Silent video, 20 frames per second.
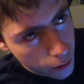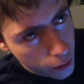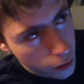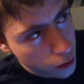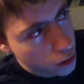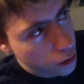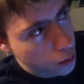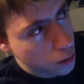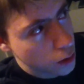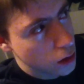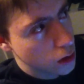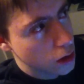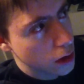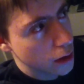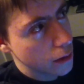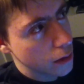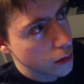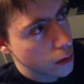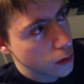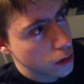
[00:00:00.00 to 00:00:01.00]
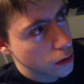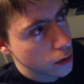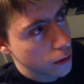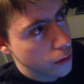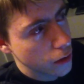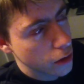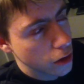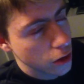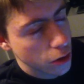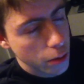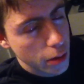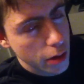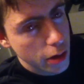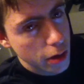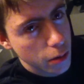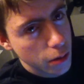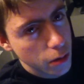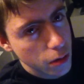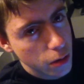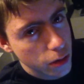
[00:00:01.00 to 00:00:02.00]
for the
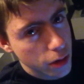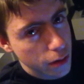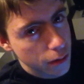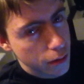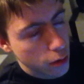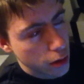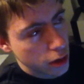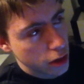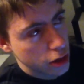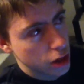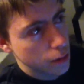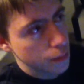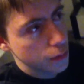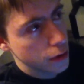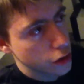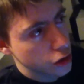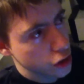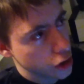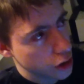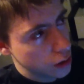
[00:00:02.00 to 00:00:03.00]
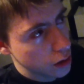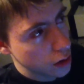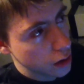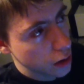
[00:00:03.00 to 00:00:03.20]
WWE World Heavyweight Championship,